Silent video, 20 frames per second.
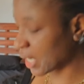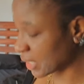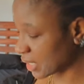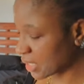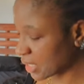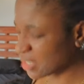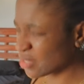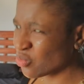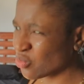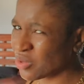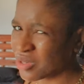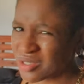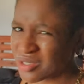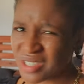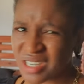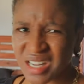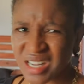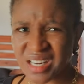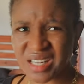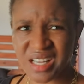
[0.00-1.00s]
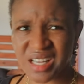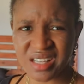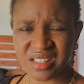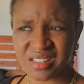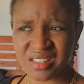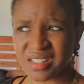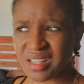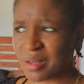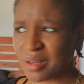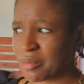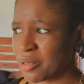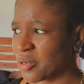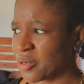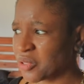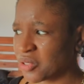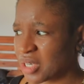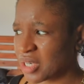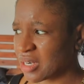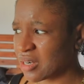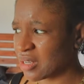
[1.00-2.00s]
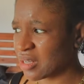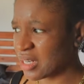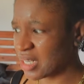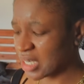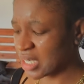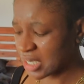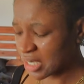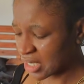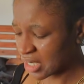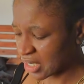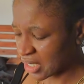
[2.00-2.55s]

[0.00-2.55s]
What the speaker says: I think it's $180, maybe $100